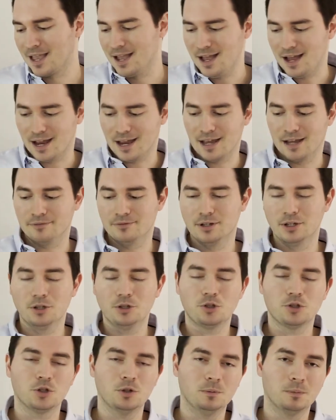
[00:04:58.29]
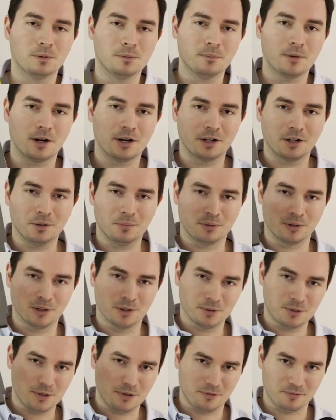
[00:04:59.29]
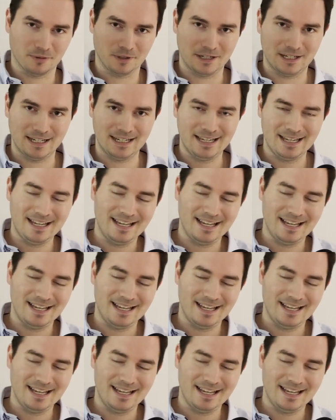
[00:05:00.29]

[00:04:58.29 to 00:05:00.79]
I have Super Mario Bros. 3.